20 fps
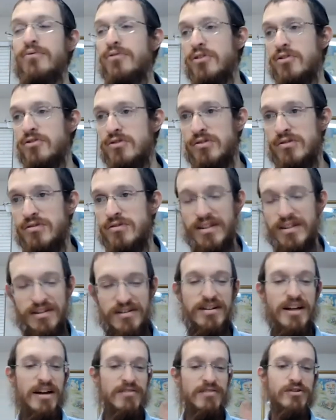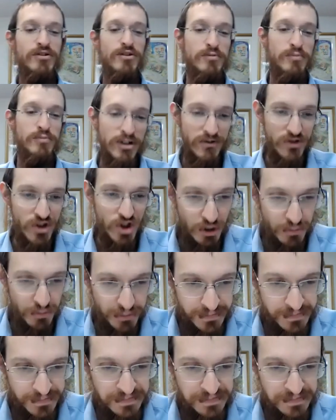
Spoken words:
For those, you'd have to know the book of Job.